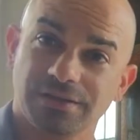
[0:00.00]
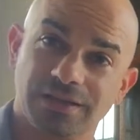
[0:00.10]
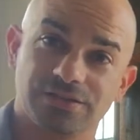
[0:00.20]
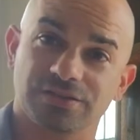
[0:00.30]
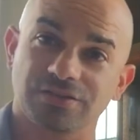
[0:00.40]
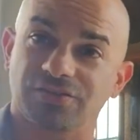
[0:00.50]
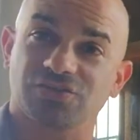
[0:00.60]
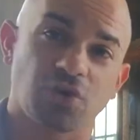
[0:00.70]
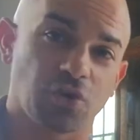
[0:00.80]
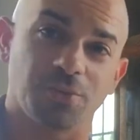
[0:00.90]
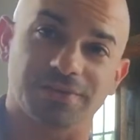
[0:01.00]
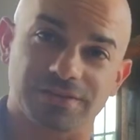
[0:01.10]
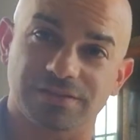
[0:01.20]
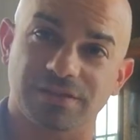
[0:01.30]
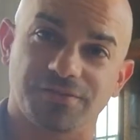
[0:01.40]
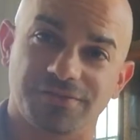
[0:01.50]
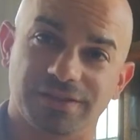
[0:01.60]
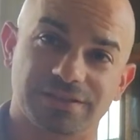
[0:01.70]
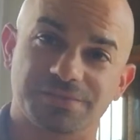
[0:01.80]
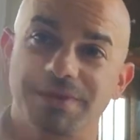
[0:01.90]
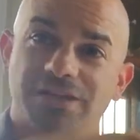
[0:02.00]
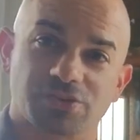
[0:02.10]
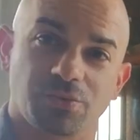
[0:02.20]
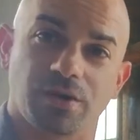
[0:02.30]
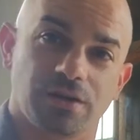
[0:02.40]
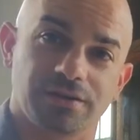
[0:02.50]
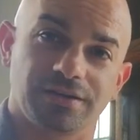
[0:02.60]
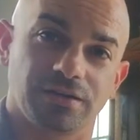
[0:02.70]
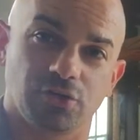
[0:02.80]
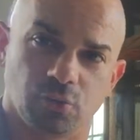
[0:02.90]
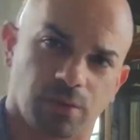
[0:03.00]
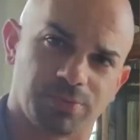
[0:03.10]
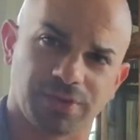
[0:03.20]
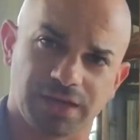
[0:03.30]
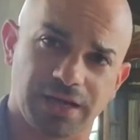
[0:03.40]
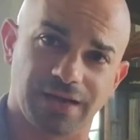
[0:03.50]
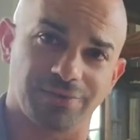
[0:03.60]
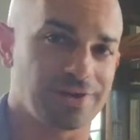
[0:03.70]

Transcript: and just starts soloing with this stuff and like this magic wand, you know, you will play now.